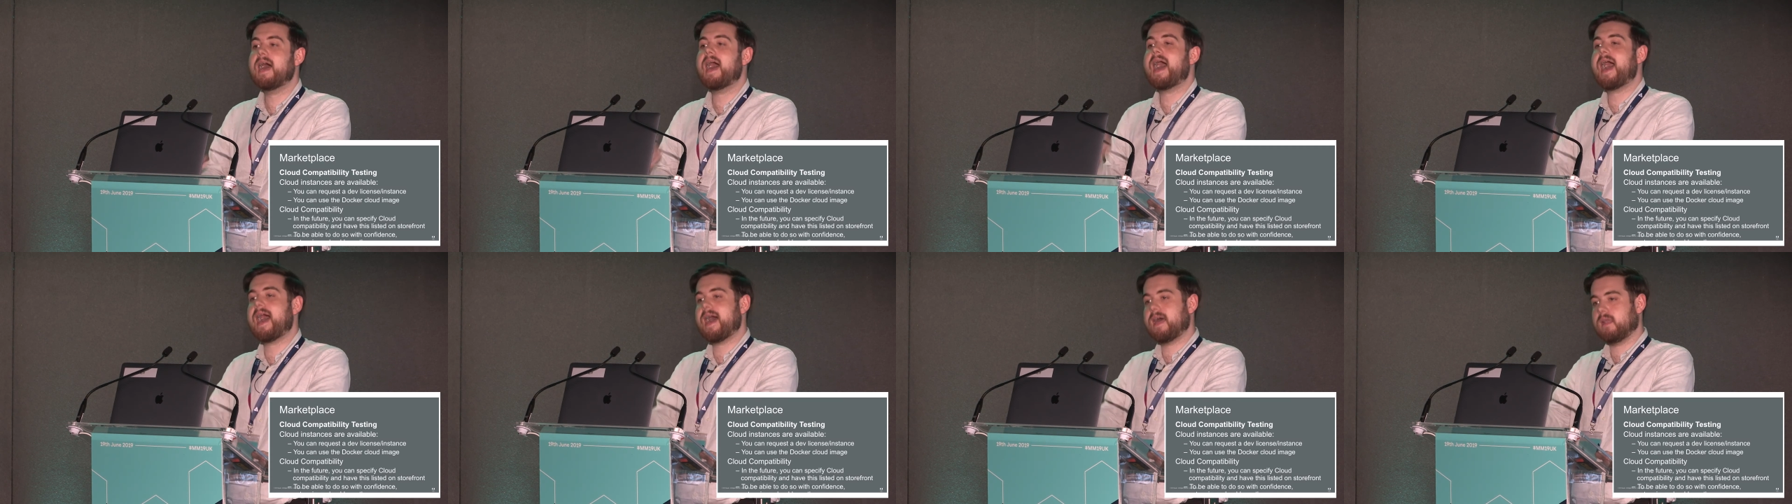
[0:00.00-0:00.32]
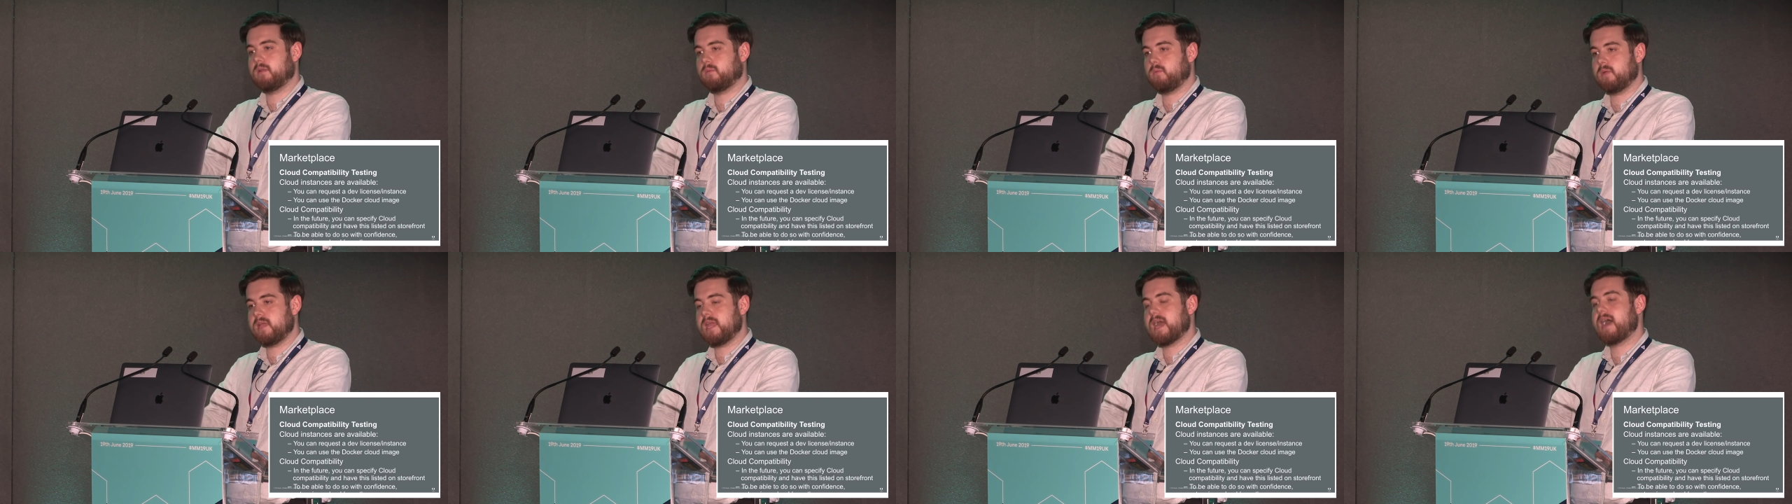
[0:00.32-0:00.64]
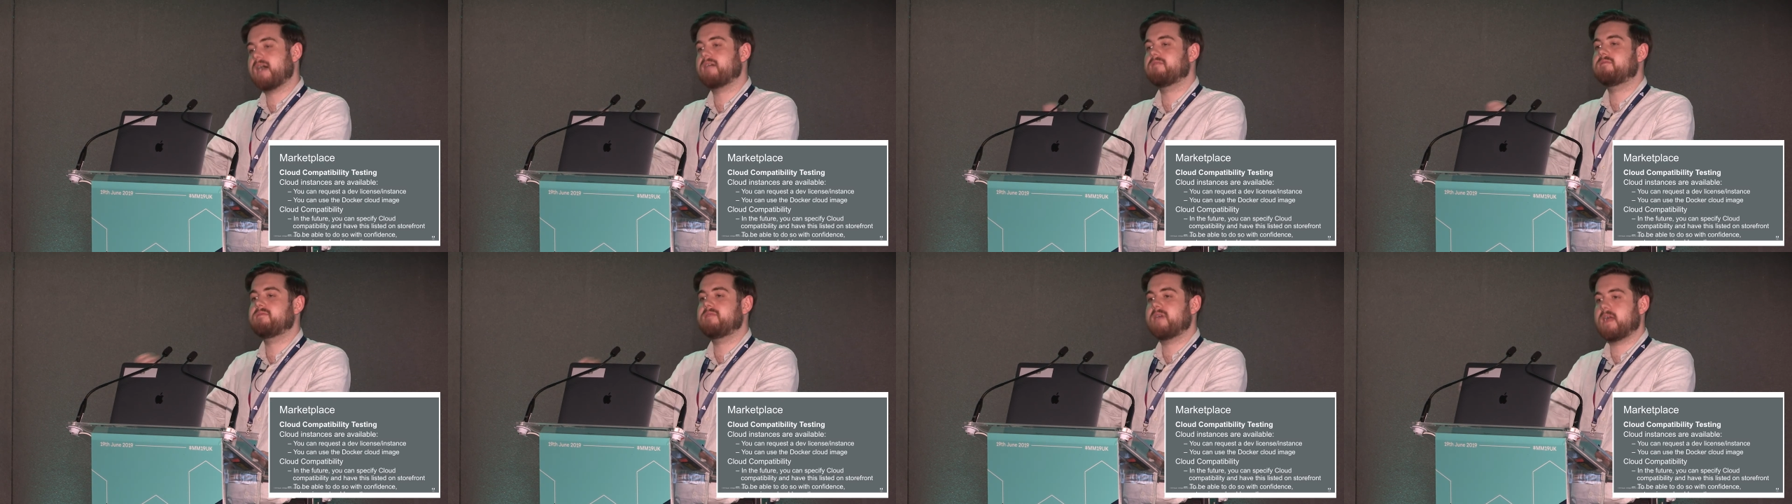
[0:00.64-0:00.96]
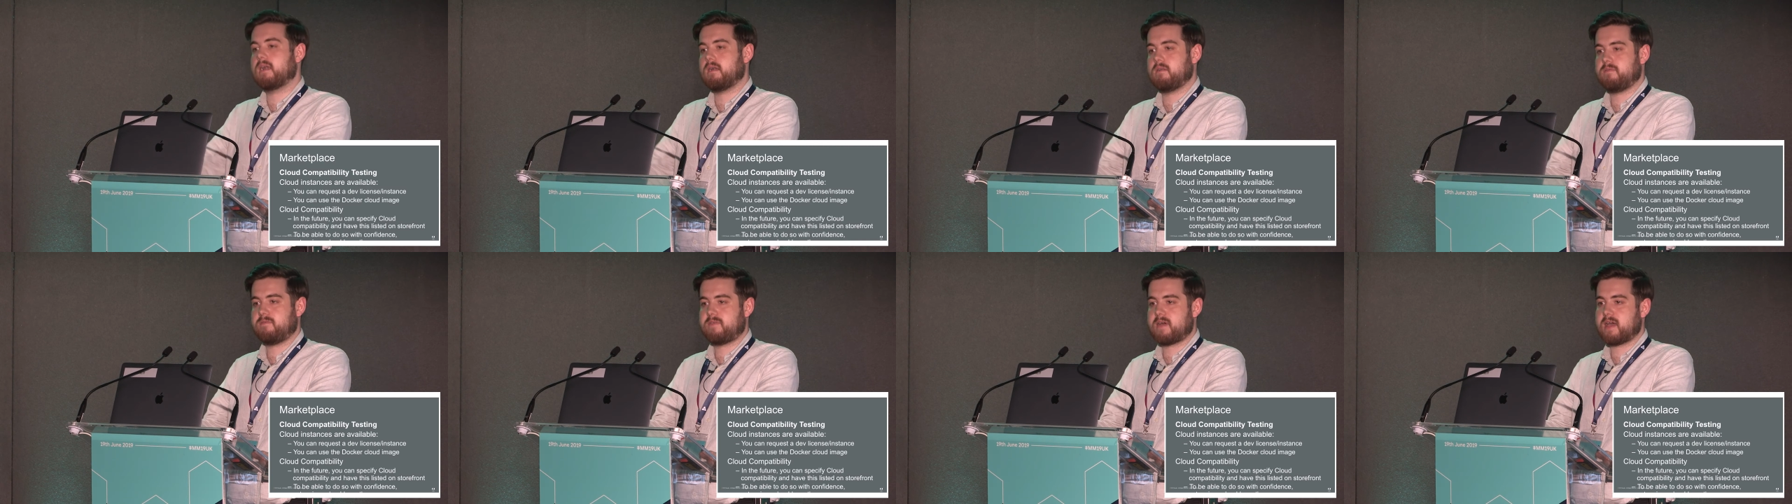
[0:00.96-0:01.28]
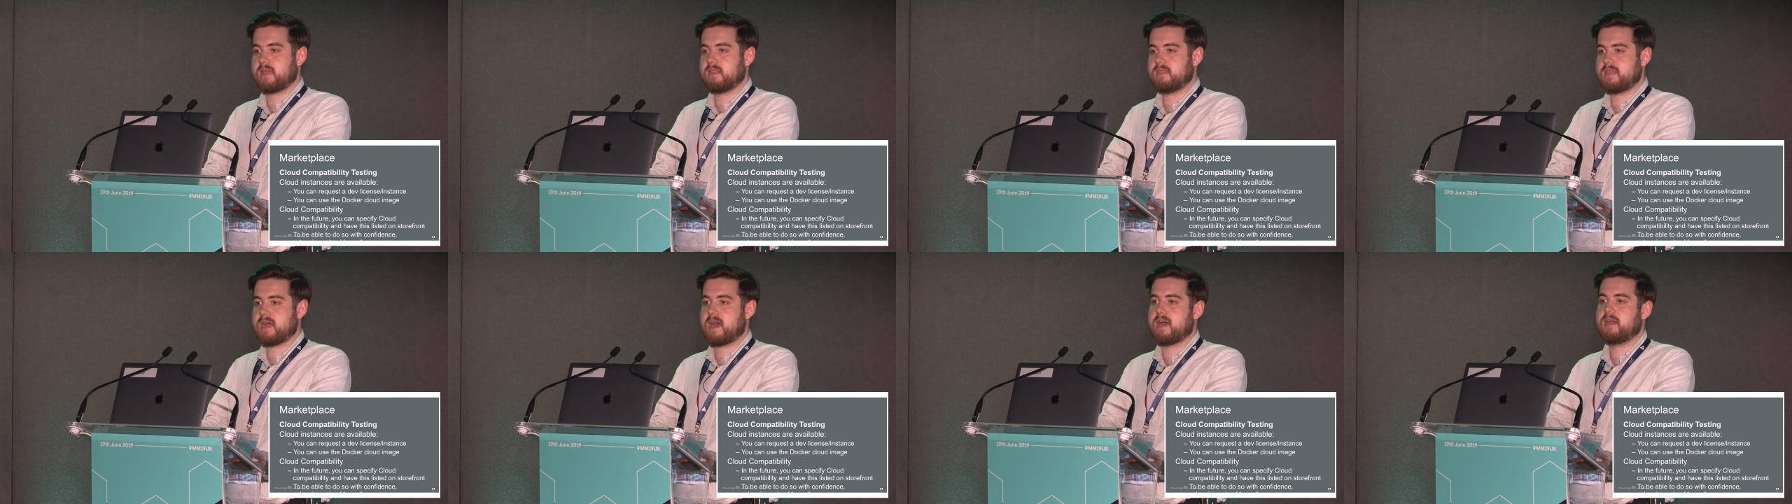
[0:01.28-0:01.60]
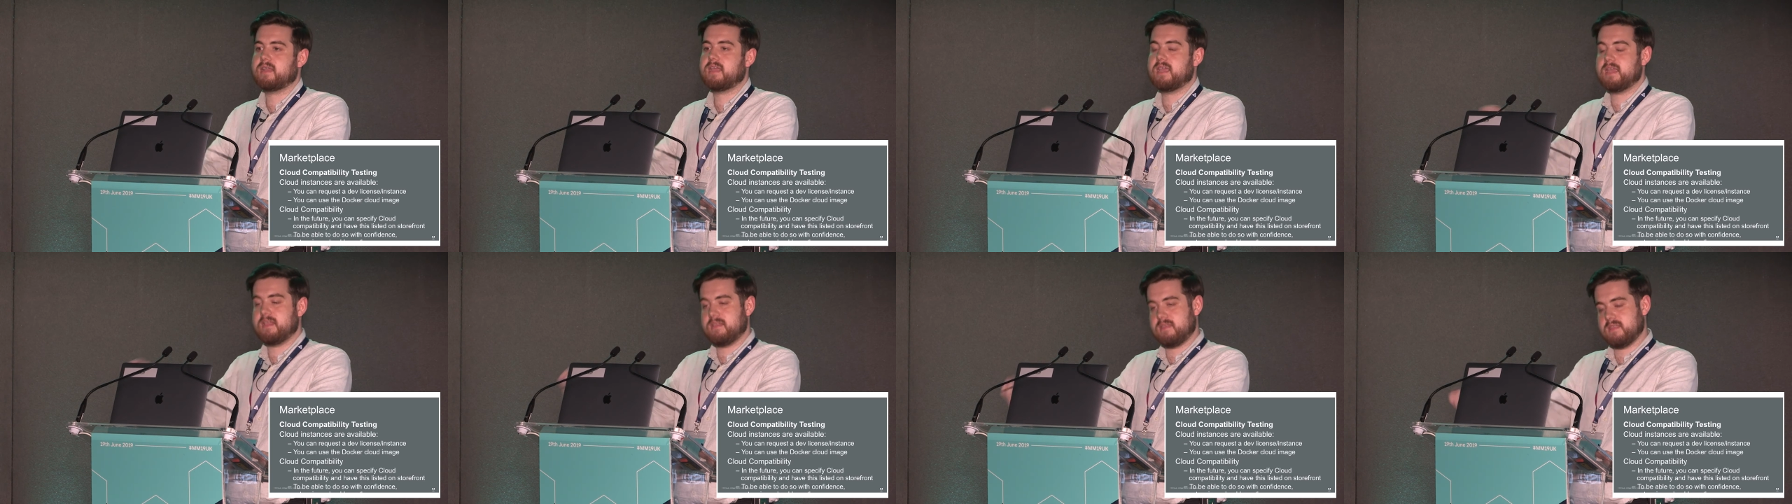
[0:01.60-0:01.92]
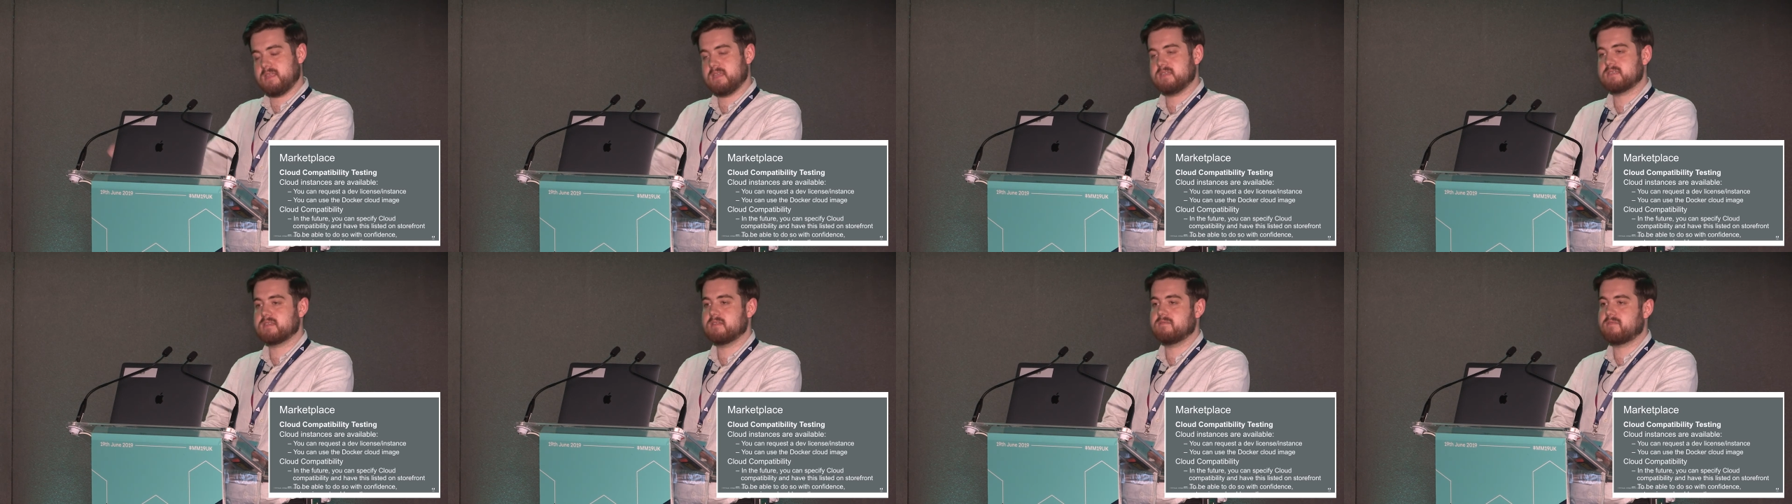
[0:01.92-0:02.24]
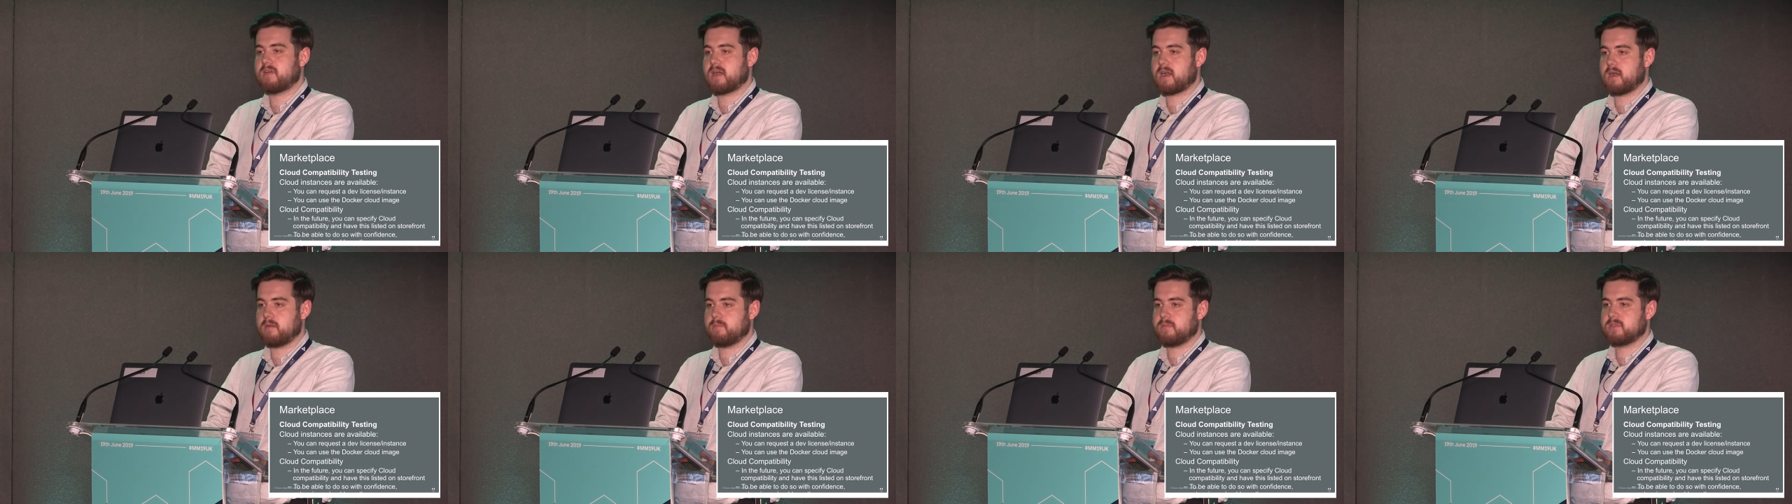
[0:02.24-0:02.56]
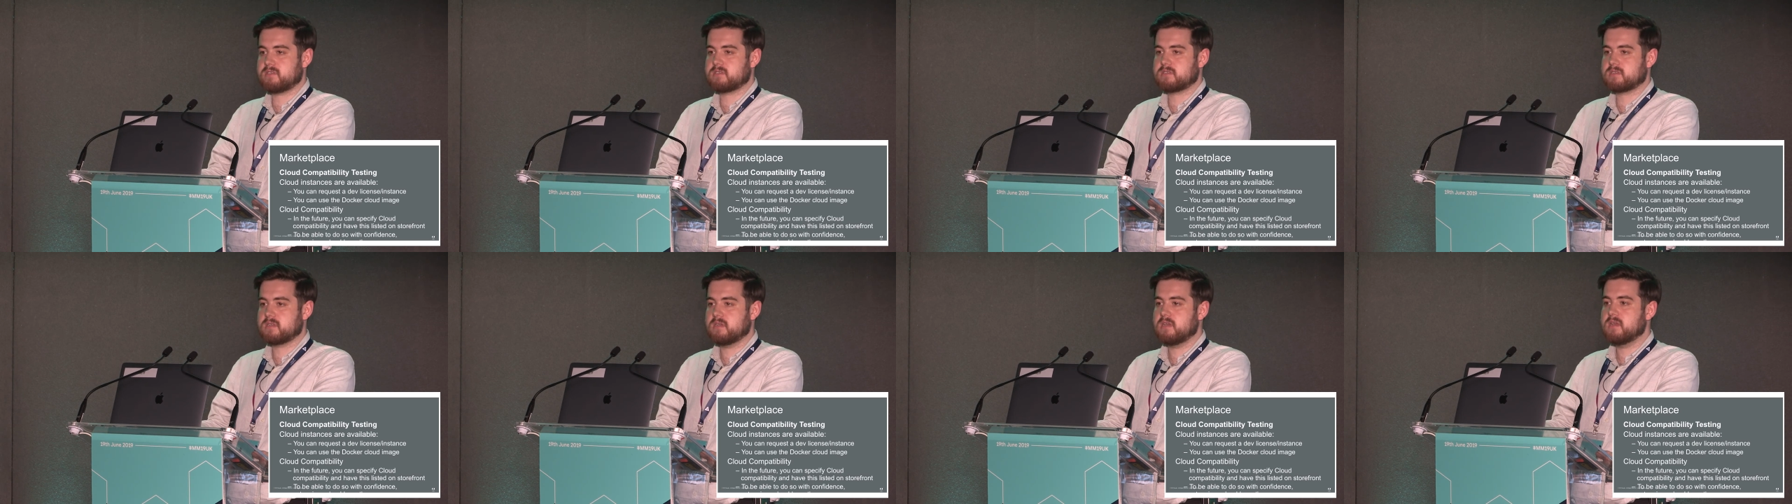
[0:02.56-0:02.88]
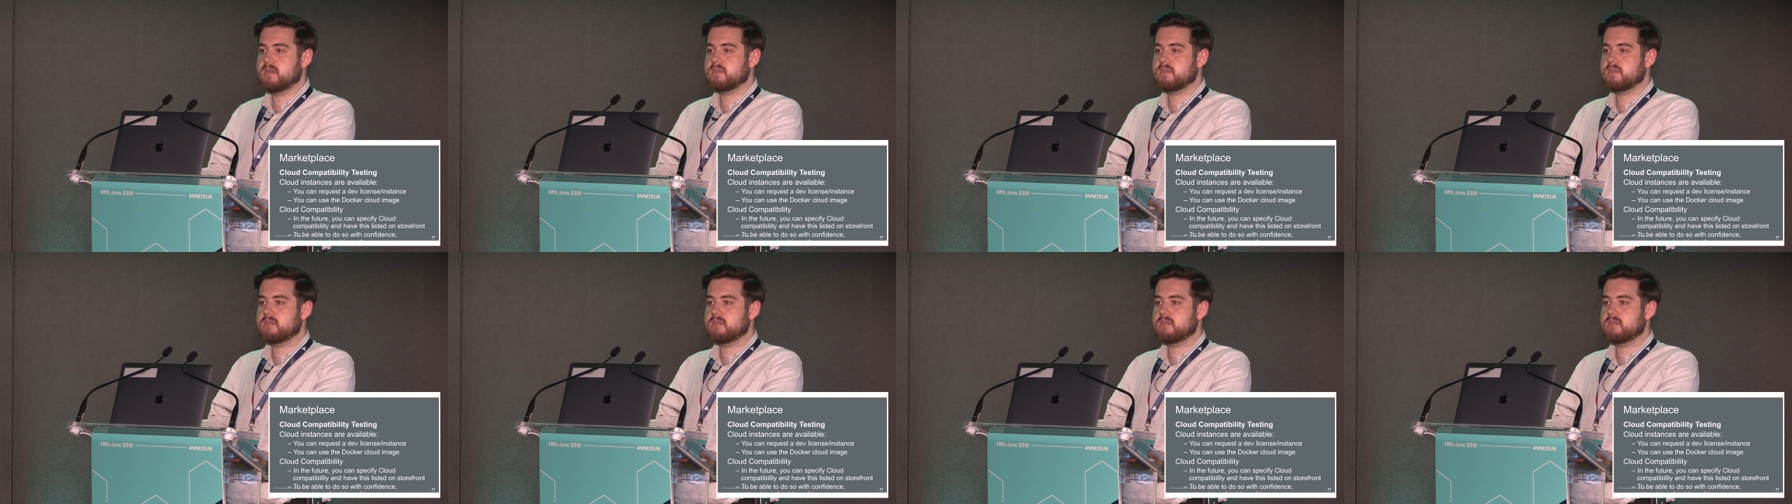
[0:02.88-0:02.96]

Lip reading: and we have verified that in these environments.